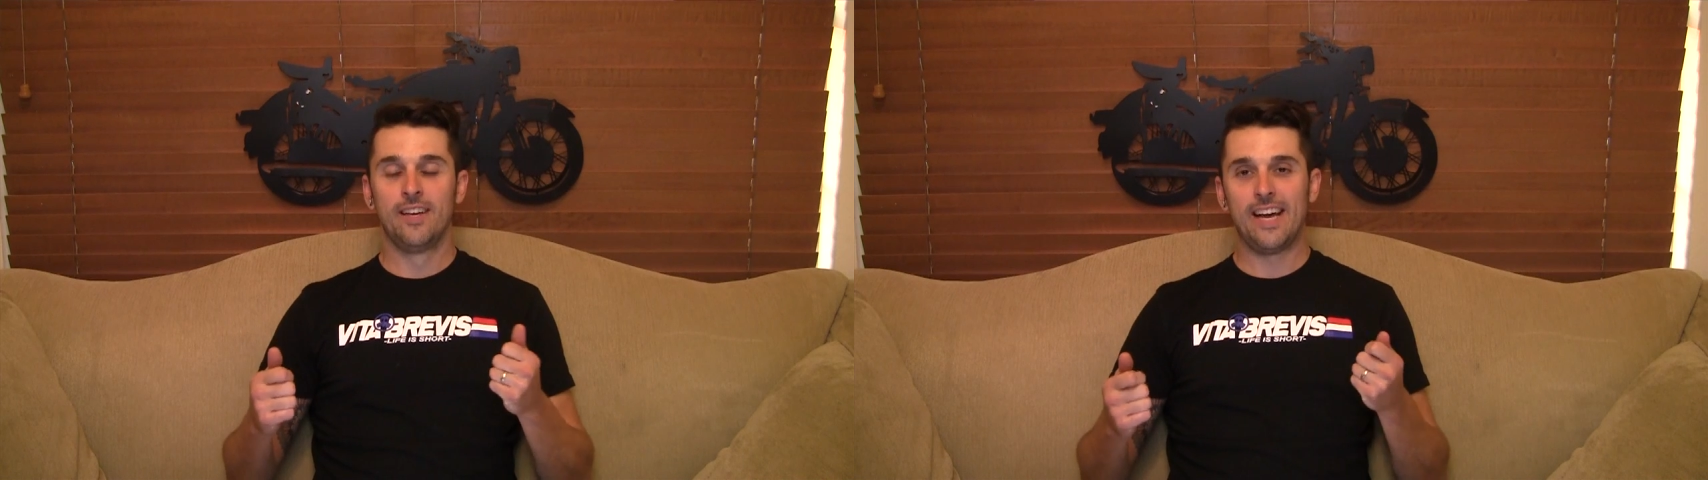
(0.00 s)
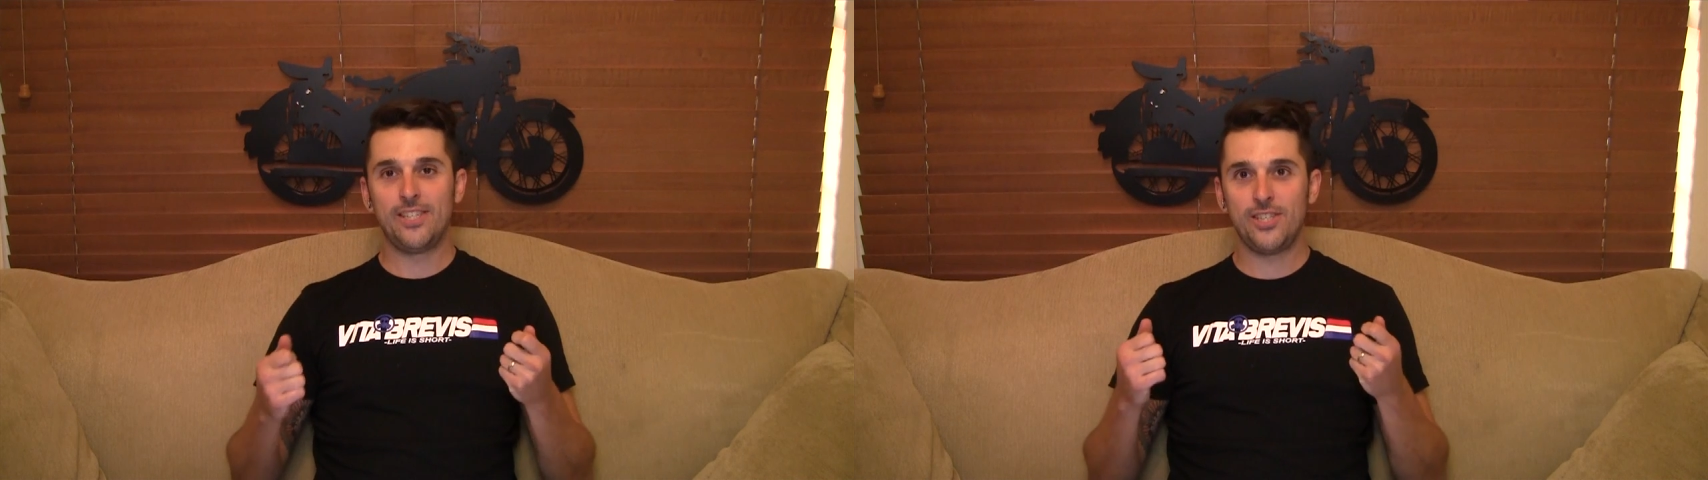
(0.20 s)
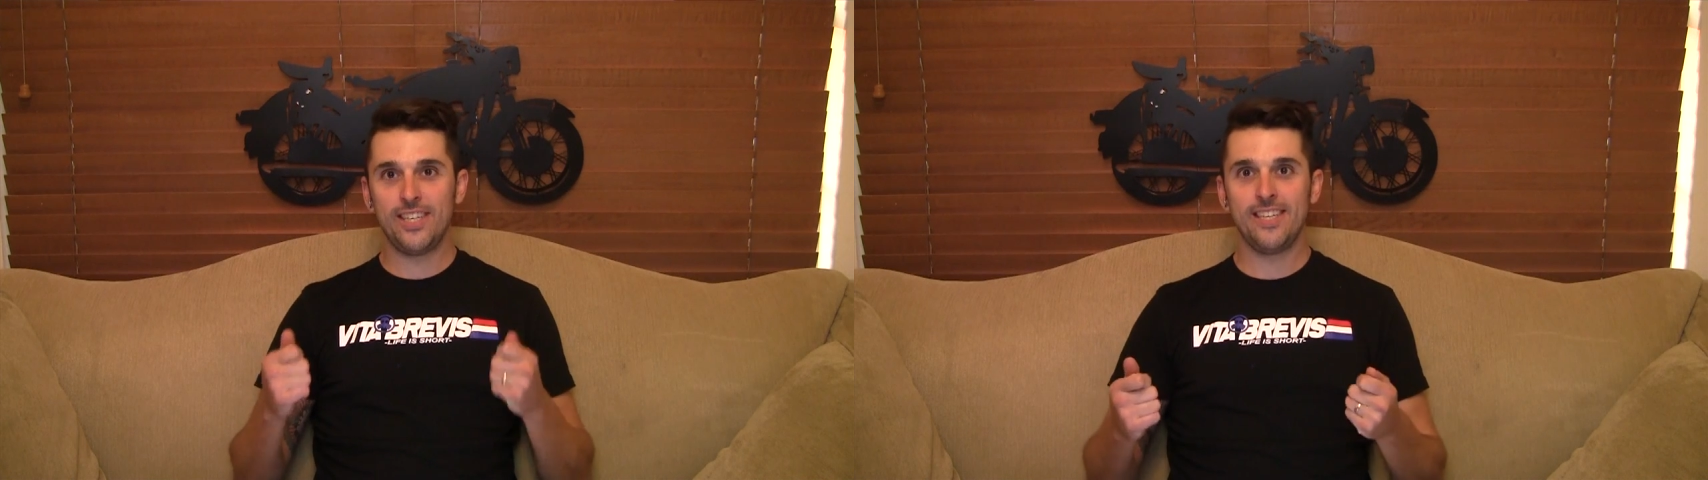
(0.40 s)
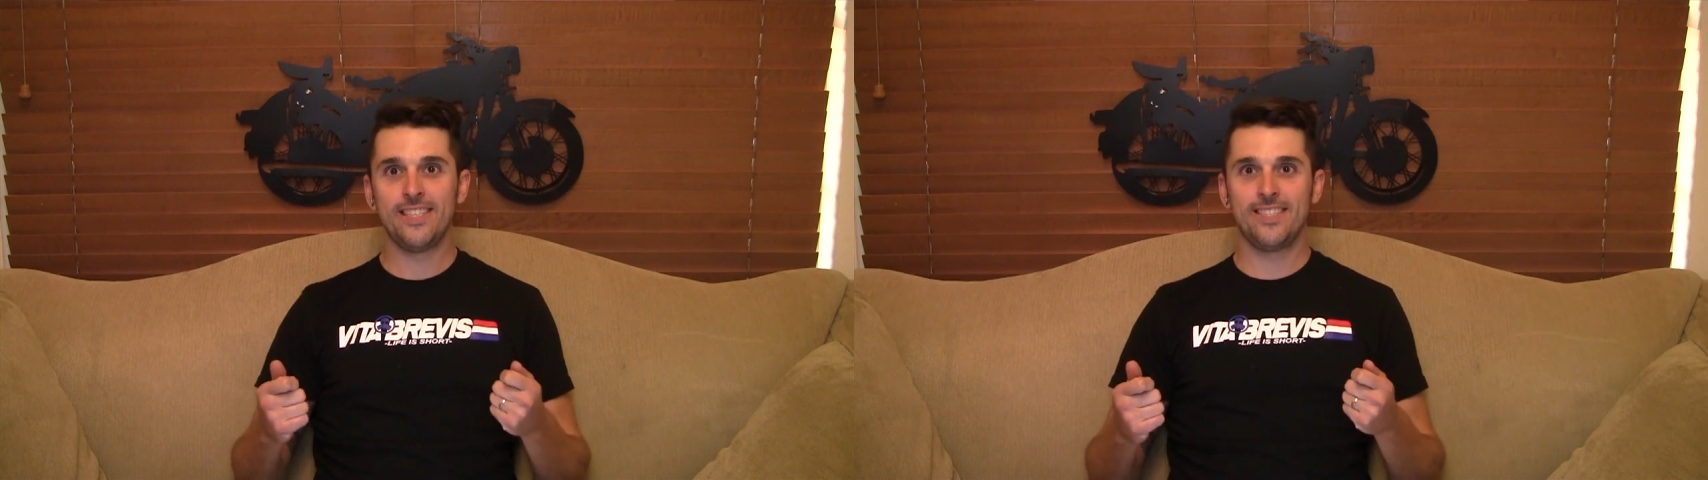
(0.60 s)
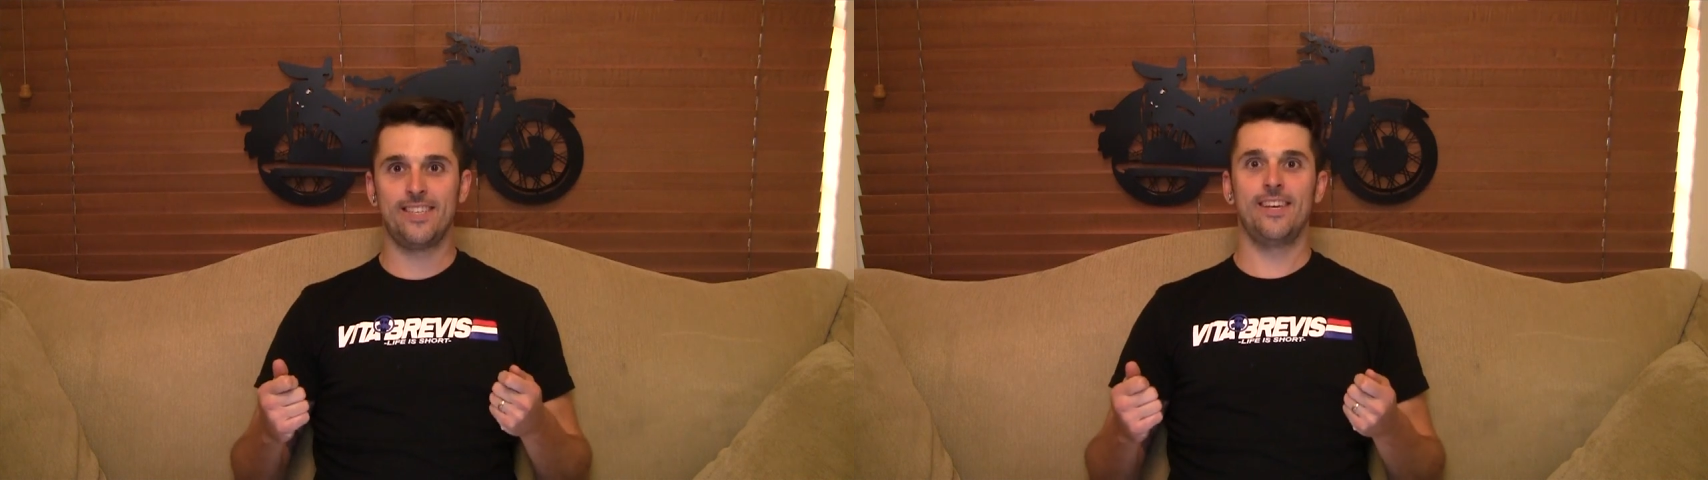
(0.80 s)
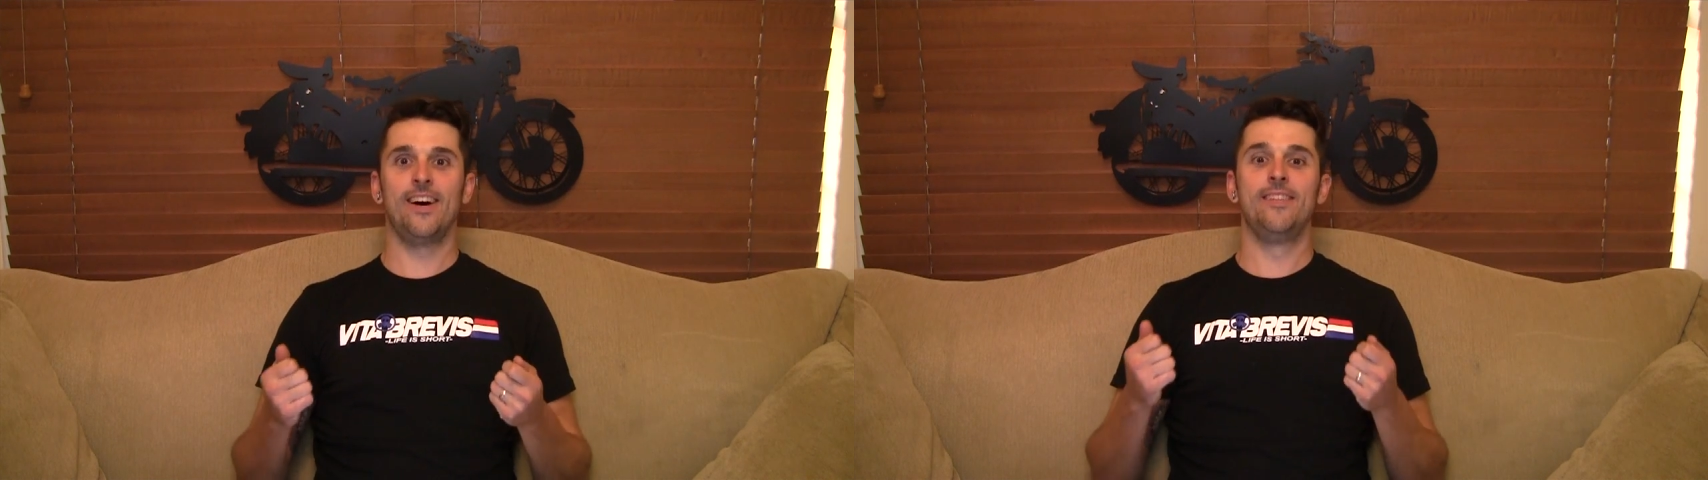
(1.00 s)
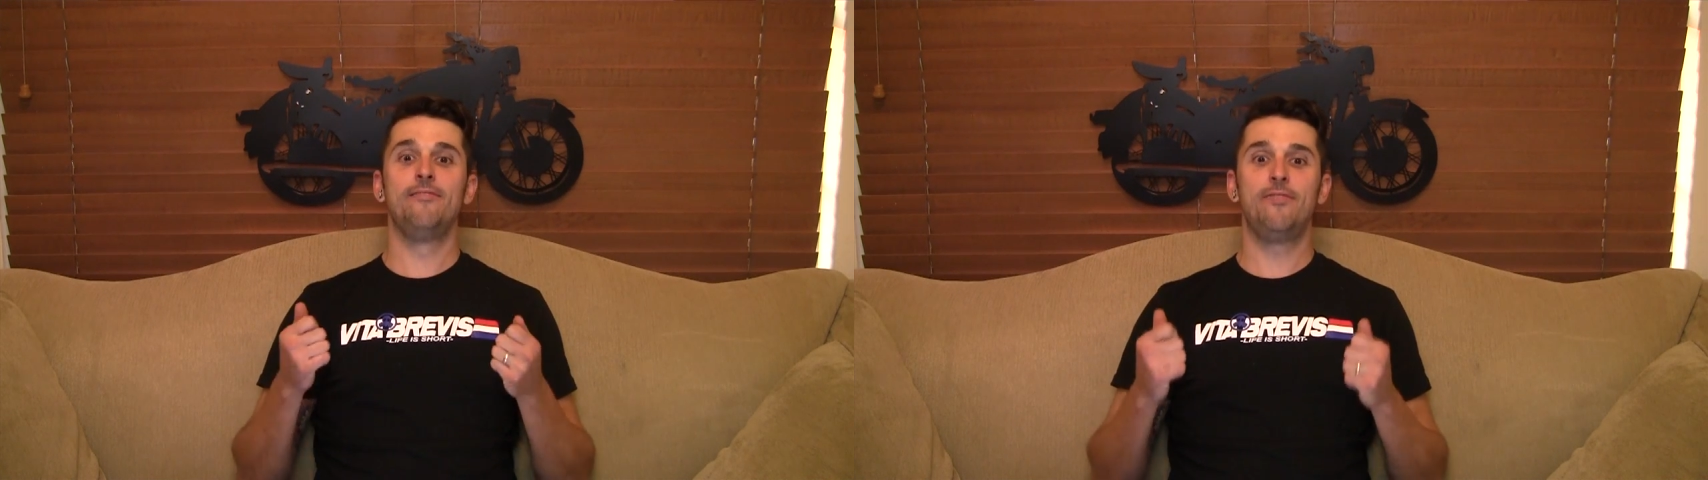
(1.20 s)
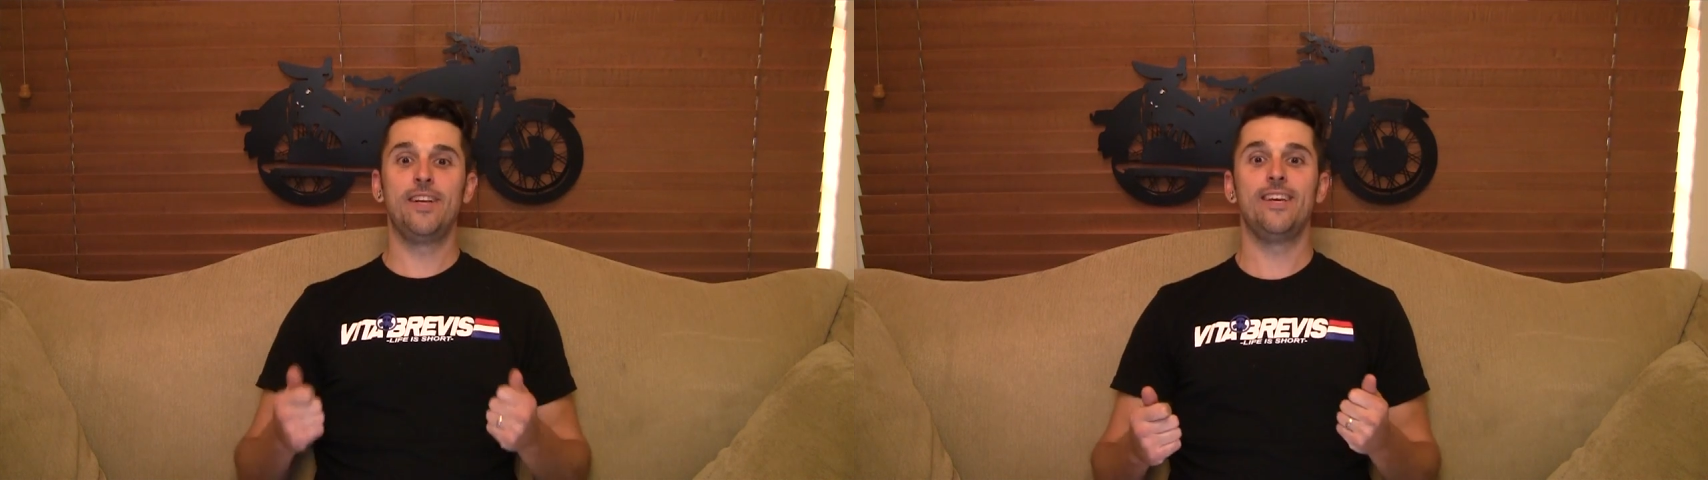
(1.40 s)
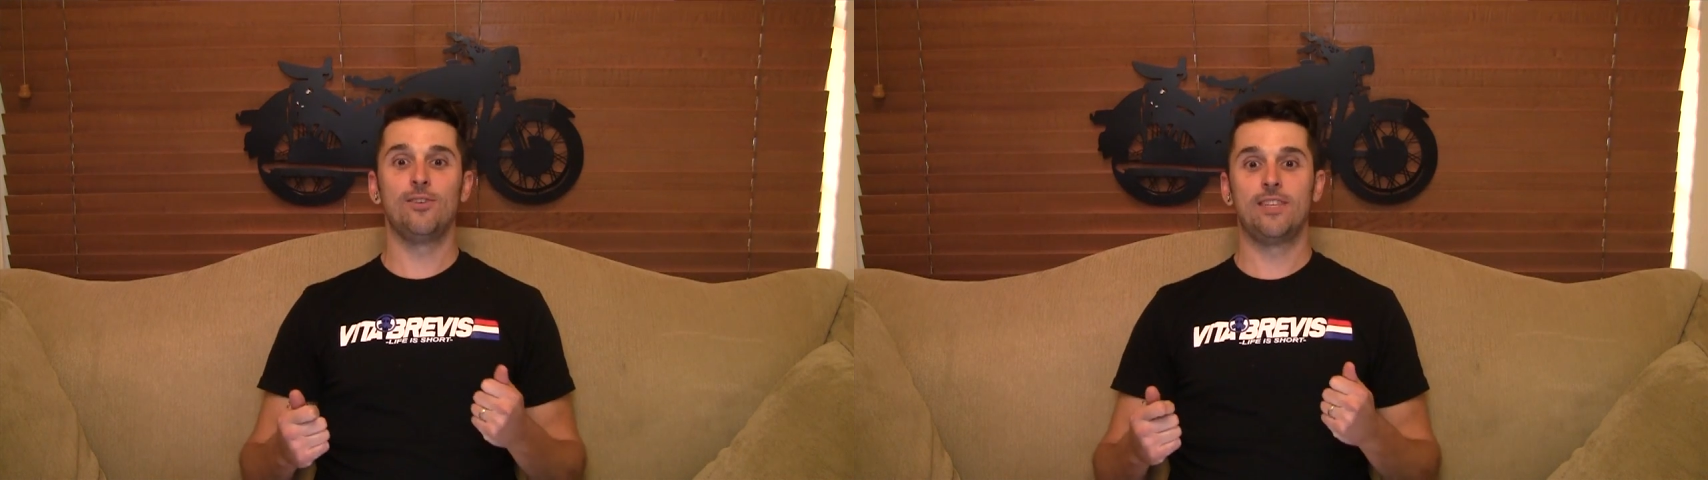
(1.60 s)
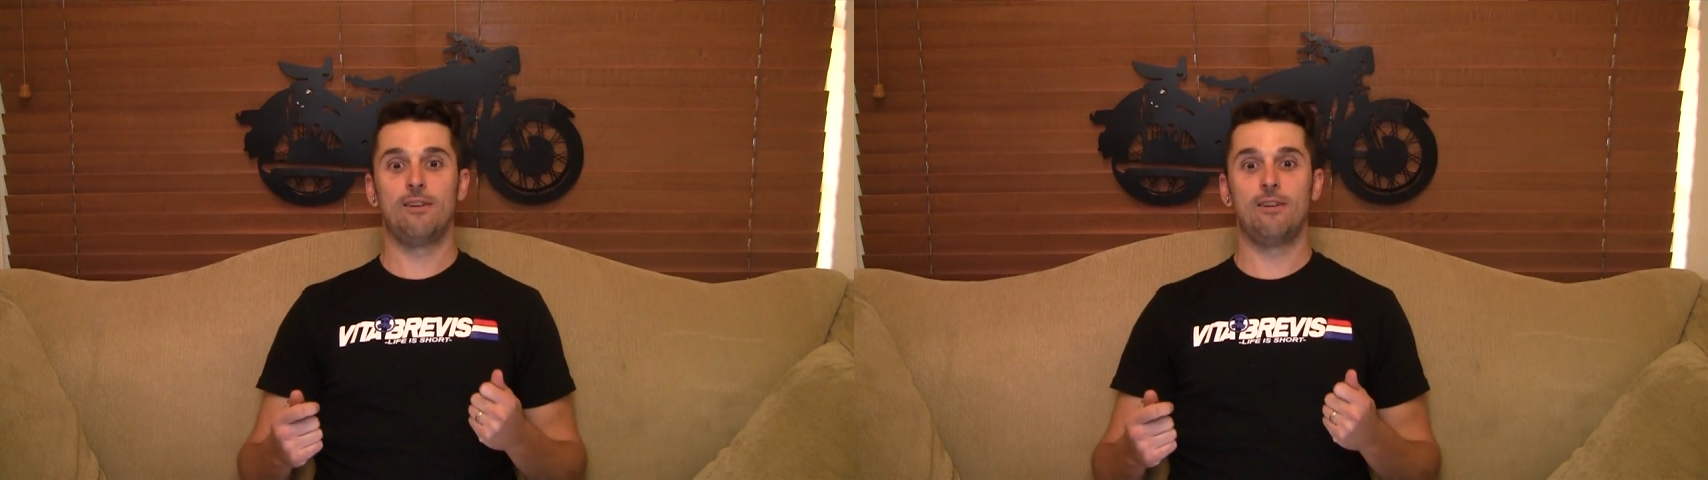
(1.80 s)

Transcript: as she is in the videos